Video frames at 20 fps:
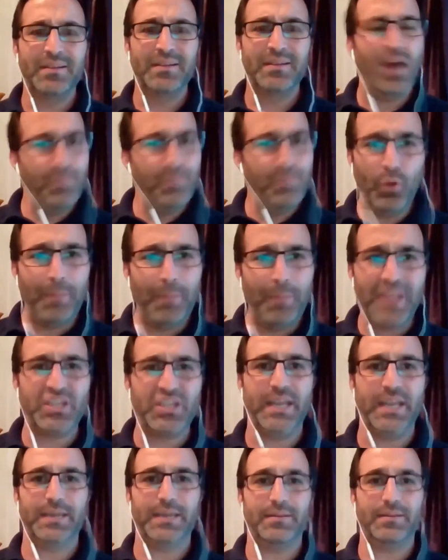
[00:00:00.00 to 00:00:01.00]
I'm not
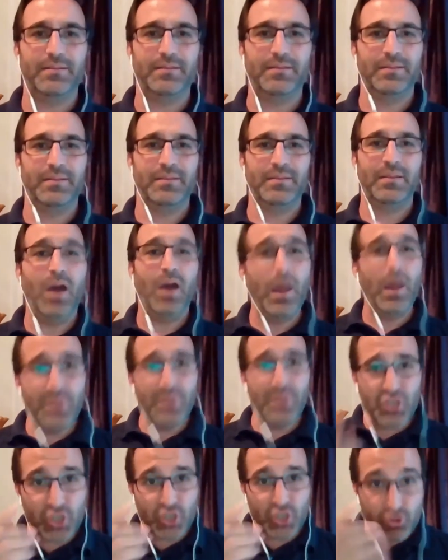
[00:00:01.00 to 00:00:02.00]
magic. I'm
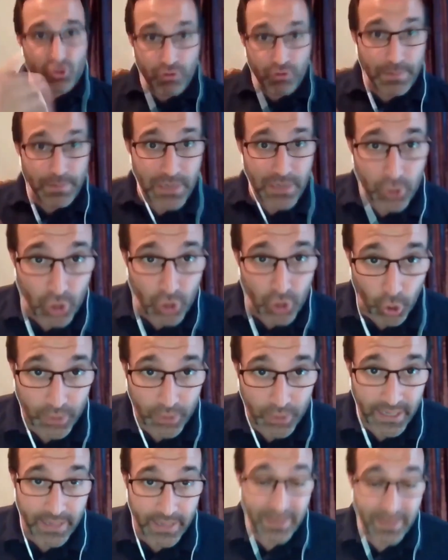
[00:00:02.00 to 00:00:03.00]
extremely good
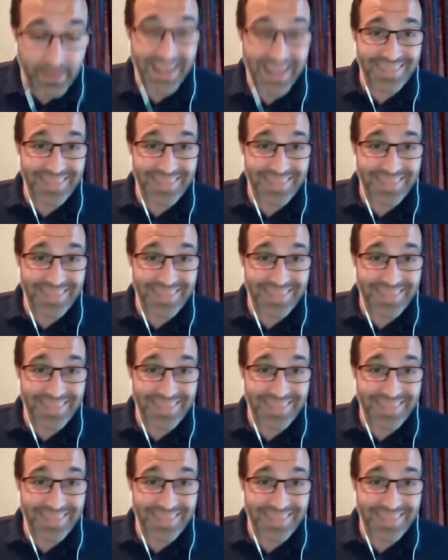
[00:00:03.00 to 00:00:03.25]
looking.